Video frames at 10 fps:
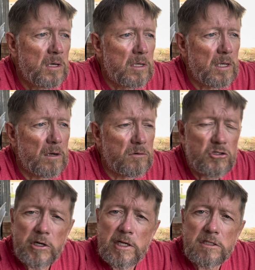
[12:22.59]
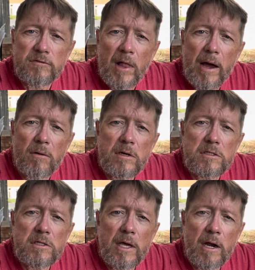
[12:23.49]
you know, trees,
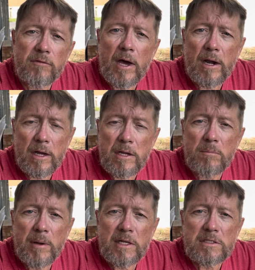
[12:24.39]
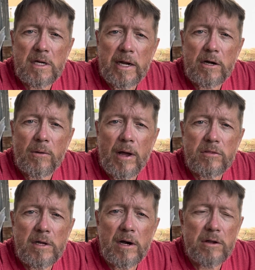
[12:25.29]
flowers, and I've got onion beds that I grow out
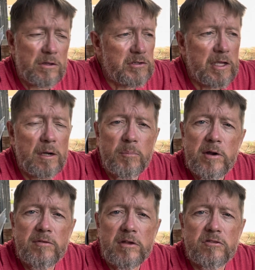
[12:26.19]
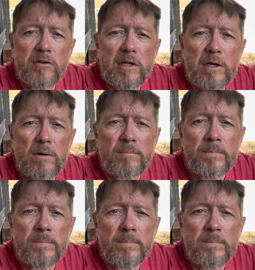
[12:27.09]
there. And you see in a previous video